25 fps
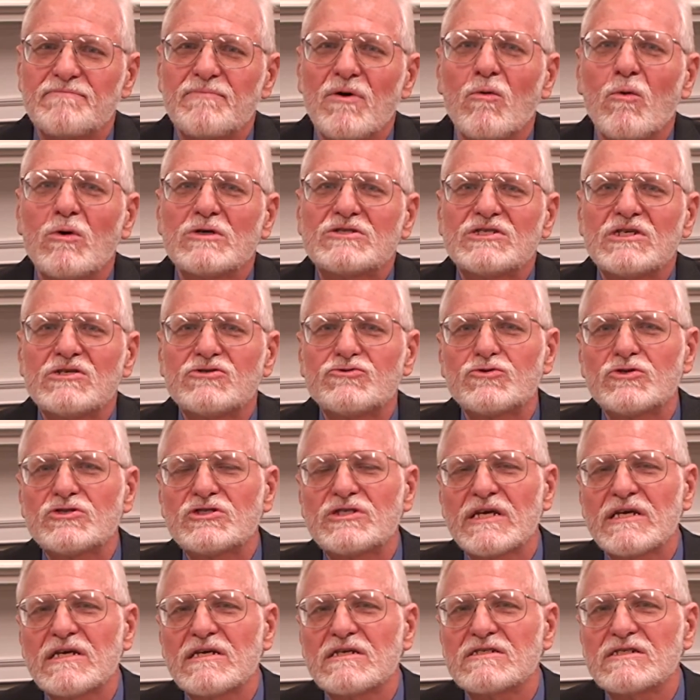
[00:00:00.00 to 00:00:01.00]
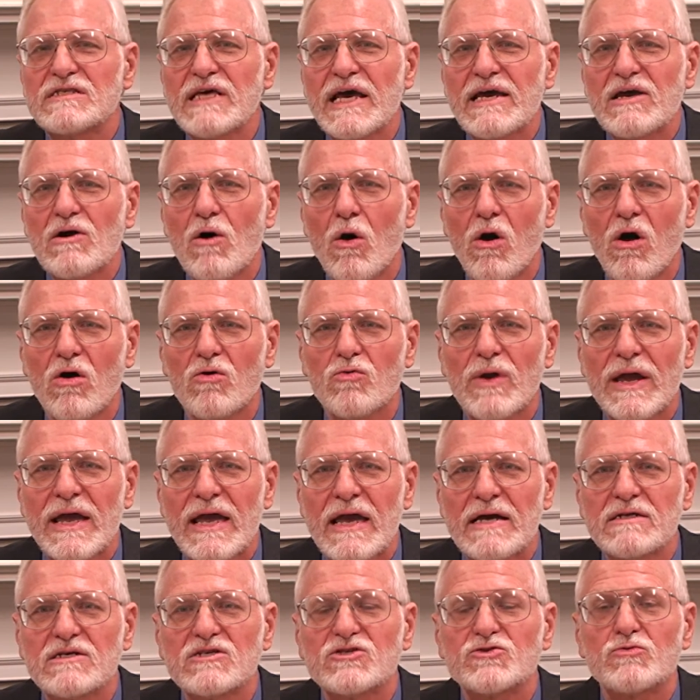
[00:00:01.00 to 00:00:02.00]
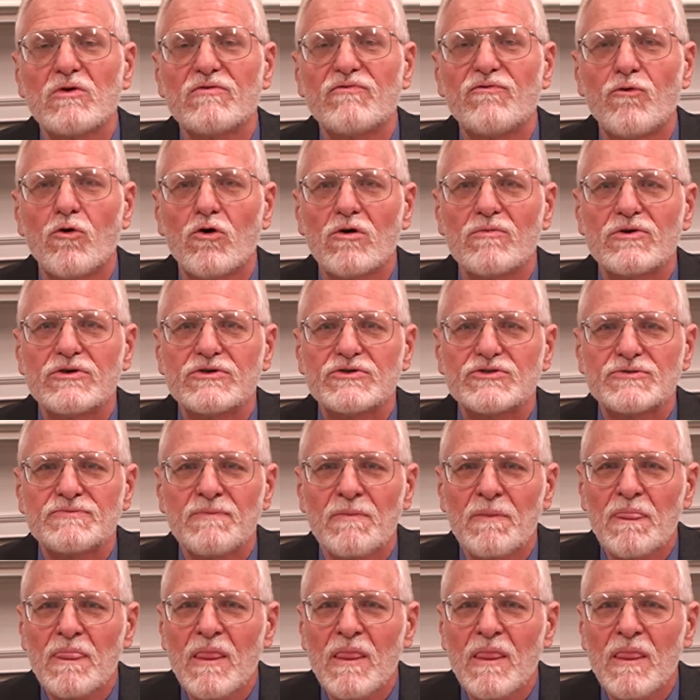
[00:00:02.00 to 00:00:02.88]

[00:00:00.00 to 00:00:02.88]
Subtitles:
But what's interesting is they all ran as reformers.